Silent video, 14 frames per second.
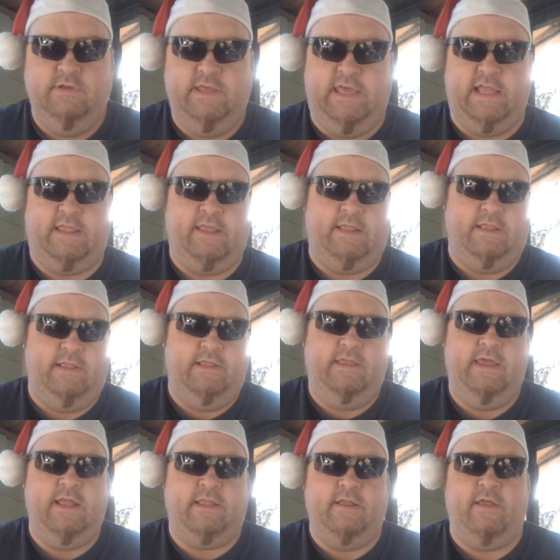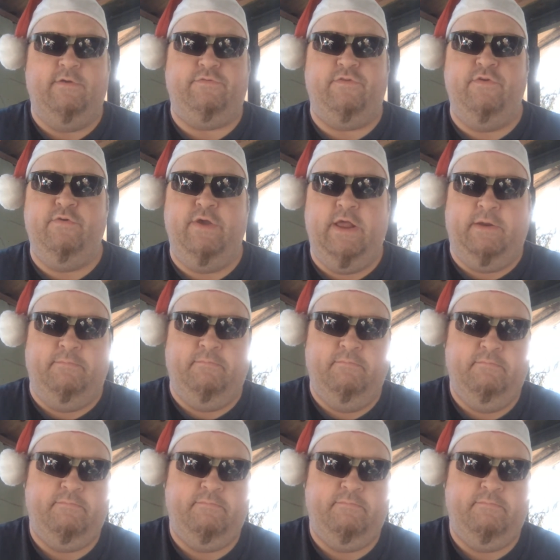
get to those two, get them